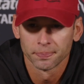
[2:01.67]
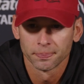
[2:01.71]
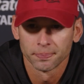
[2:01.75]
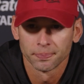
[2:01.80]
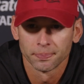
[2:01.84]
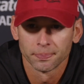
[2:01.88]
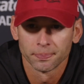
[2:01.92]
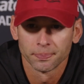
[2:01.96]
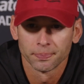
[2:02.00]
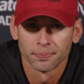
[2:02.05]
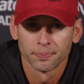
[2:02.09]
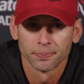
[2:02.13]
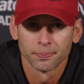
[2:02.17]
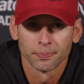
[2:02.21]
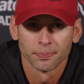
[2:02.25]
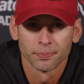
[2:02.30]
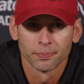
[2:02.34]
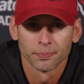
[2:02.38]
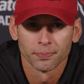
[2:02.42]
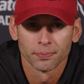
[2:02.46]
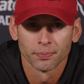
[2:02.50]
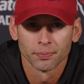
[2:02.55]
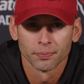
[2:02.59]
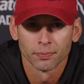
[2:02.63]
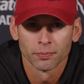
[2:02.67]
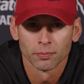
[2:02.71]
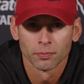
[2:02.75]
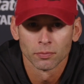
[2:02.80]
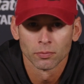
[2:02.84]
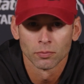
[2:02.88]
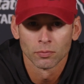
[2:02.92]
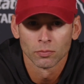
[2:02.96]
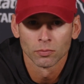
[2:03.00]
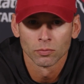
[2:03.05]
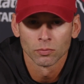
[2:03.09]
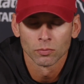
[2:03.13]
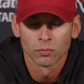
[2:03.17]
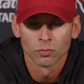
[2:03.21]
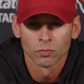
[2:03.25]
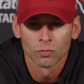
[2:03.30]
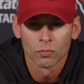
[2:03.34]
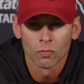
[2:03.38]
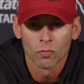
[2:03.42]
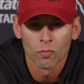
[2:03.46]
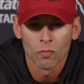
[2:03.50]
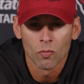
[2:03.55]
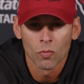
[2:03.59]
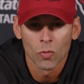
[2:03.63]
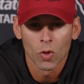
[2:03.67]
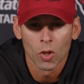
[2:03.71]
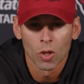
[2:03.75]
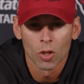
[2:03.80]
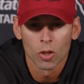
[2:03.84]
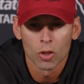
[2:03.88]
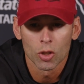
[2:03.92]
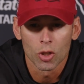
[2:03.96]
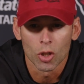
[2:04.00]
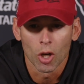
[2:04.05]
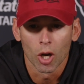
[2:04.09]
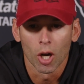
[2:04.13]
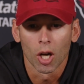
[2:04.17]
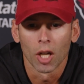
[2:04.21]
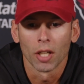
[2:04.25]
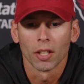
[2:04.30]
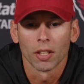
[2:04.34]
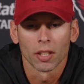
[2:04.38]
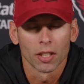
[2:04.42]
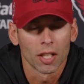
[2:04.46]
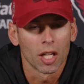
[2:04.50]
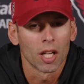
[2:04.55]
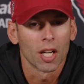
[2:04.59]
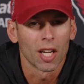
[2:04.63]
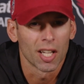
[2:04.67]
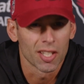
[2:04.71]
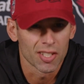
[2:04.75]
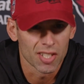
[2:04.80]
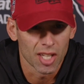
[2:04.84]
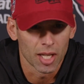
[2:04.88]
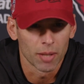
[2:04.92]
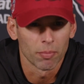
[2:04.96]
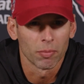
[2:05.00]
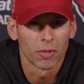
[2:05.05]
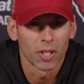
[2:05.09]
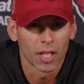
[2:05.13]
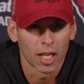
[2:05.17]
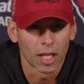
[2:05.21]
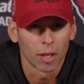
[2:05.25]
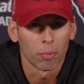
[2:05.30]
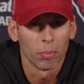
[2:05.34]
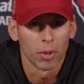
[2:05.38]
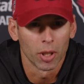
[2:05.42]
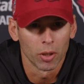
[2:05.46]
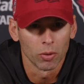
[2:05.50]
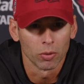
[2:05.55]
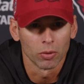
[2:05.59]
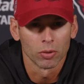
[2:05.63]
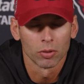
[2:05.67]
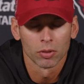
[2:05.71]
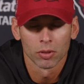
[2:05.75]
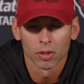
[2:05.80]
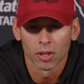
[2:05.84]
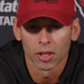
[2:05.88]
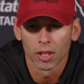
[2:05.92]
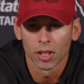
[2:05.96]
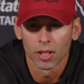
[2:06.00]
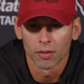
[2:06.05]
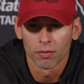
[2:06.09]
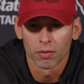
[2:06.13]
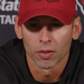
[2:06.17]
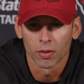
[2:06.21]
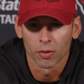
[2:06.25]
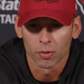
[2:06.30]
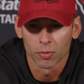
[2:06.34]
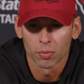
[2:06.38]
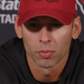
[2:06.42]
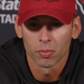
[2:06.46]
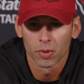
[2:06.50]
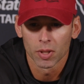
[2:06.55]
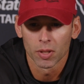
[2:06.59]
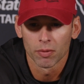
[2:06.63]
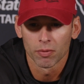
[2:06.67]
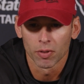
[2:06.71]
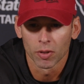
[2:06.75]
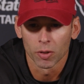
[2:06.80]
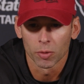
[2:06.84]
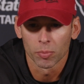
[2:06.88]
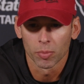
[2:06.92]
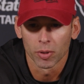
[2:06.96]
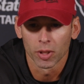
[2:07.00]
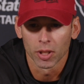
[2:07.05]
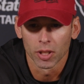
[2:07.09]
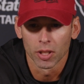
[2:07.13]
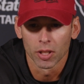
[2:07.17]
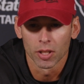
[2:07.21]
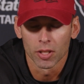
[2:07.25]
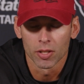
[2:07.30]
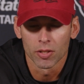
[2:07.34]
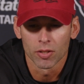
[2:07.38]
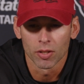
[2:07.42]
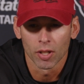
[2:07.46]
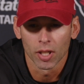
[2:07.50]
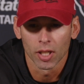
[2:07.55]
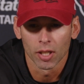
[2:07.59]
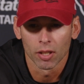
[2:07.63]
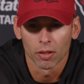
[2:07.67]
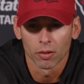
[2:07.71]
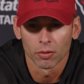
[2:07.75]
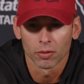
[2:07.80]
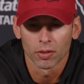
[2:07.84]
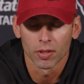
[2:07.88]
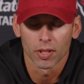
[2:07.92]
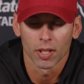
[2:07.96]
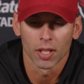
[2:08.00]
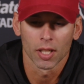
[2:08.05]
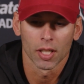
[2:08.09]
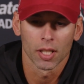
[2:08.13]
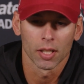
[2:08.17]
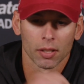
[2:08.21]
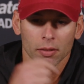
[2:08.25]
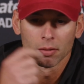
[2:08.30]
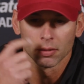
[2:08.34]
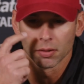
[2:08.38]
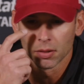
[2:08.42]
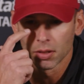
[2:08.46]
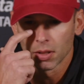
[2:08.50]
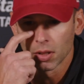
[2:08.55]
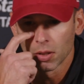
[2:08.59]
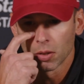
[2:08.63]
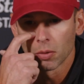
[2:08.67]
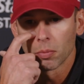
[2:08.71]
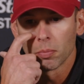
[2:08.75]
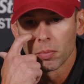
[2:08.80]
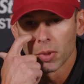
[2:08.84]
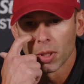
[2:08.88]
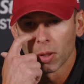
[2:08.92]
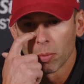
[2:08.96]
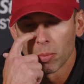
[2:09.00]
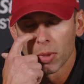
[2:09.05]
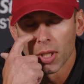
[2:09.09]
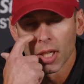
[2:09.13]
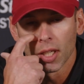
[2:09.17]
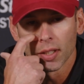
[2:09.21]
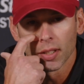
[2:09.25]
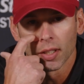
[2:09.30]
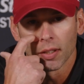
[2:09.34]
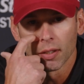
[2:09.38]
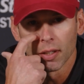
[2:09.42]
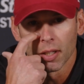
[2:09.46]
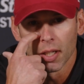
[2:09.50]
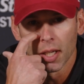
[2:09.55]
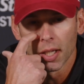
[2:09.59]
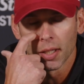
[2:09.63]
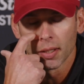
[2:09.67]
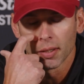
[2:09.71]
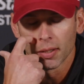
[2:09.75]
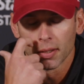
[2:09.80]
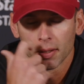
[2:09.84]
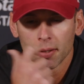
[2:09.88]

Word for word: Well, Sean? Sean, uh, same kind of boat. He feels he feels pretty good, so I don't. Uh, he'll he'll be out there today.